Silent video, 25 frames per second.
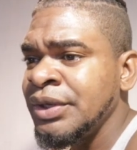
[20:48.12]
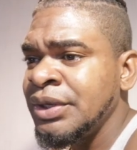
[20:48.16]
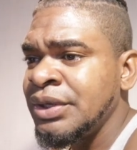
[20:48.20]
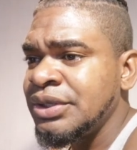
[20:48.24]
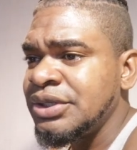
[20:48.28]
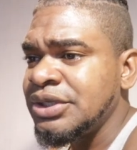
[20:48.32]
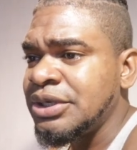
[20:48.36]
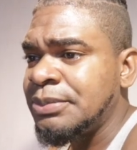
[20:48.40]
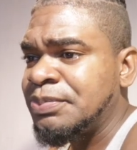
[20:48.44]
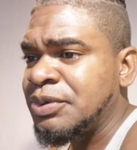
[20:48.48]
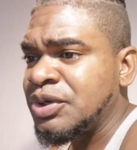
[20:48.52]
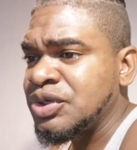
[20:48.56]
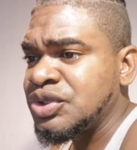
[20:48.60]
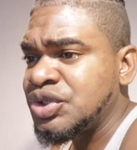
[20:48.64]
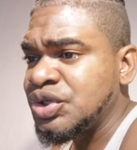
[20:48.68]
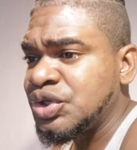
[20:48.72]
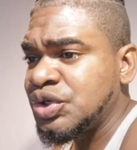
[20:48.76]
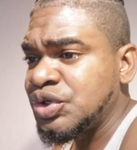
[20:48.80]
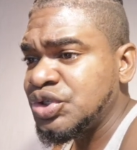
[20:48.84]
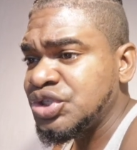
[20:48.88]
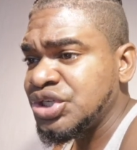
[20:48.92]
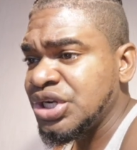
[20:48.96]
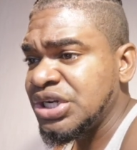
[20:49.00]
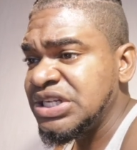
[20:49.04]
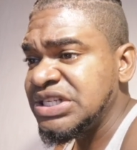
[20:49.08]
the
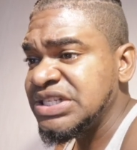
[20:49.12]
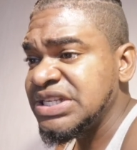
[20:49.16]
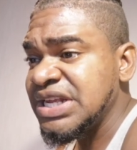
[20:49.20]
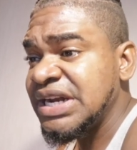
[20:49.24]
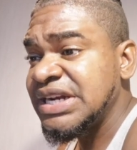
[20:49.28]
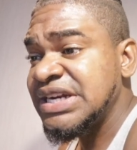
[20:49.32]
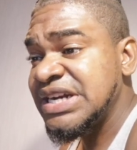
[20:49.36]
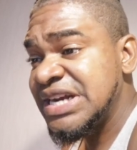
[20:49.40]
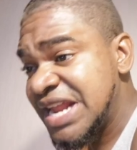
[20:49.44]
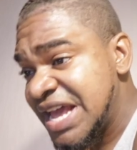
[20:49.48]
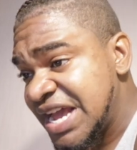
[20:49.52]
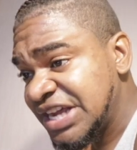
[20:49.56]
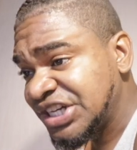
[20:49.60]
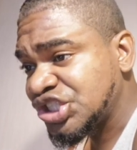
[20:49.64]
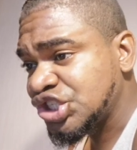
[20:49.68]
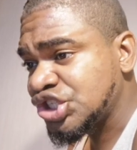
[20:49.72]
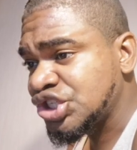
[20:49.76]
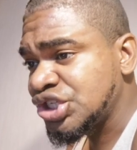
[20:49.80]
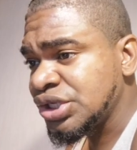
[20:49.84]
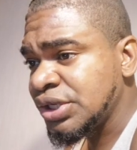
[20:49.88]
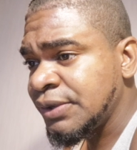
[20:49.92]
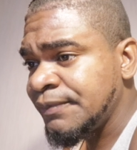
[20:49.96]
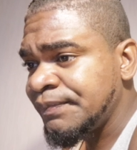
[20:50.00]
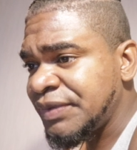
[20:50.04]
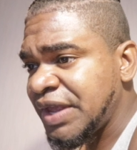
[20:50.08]
prosecution is
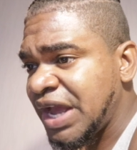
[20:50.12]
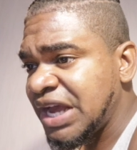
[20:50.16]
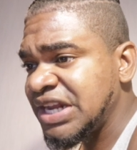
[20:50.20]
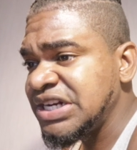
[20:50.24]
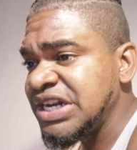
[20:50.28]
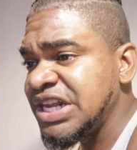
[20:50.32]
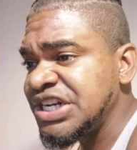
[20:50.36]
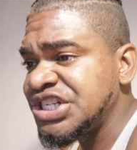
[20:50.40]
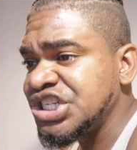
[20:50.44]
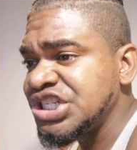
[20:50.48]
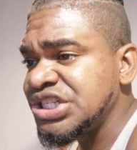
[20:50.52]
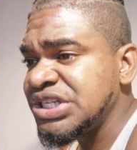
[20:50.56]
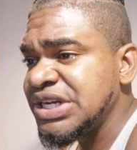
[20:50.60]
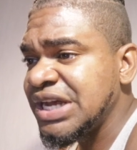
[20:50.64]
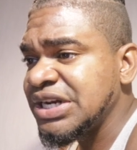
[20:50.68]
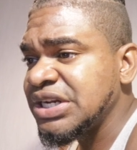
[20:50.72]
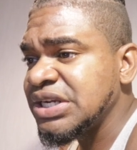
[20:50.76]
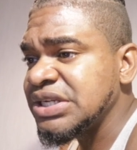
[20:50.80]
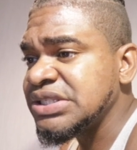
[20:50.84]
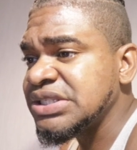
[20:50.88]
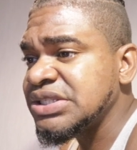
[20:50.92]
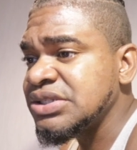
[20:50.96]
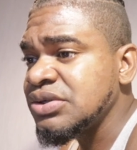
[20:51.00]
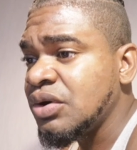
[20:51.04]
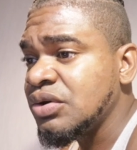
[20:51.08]
alleged, alleging that
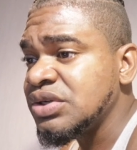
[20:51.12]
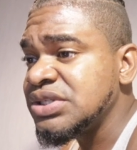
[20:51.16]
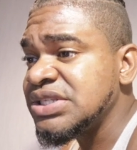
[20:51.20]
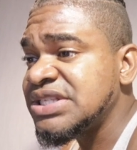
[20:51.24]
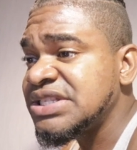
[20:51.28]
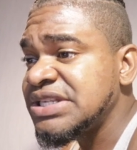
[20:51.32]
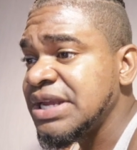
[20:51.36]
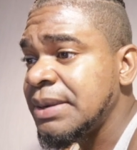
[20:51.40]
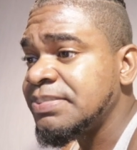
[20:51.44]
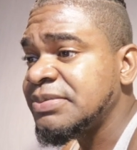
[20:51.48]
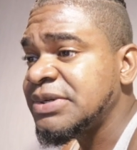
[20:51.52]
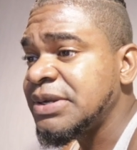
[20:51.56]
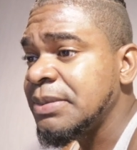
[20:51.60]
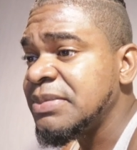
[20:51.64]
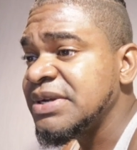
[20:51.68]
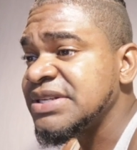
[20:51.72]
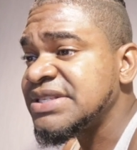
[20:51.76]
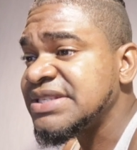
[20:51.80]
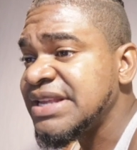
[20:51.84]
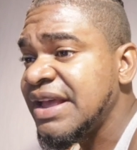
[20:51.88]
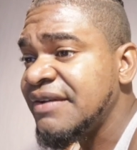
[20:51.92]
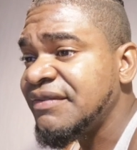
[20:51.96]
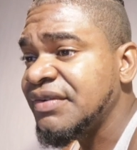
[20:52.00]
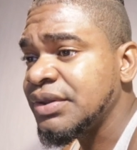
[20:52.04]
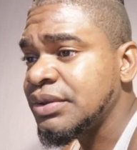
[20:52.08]
on September
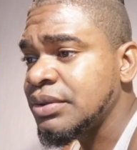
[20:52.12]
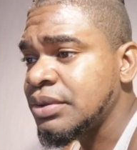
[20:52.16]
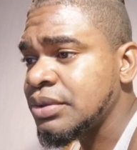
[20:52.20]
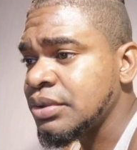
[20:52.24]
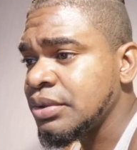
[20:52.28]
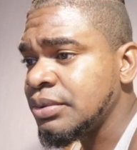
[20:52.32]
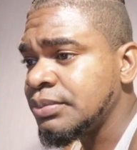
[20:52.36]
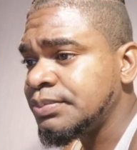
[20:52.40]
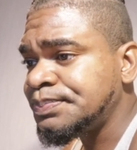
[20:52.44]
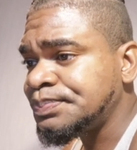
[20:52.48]
7th,